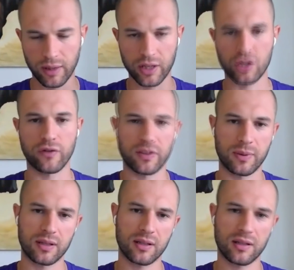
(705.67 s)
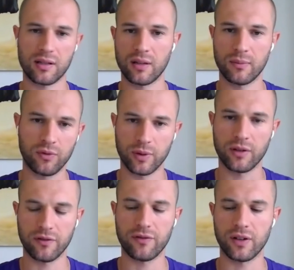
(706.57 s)
money service businesses and the
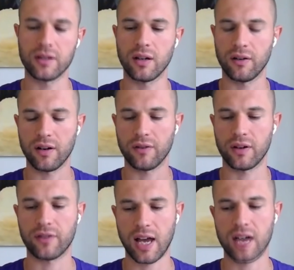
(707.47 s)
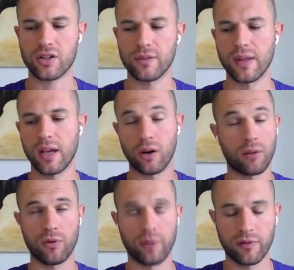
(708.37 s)
movement of cash,
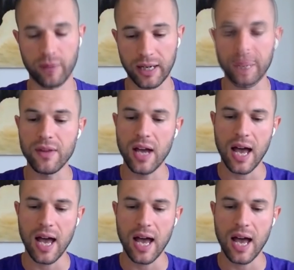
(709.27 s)
or movement of money.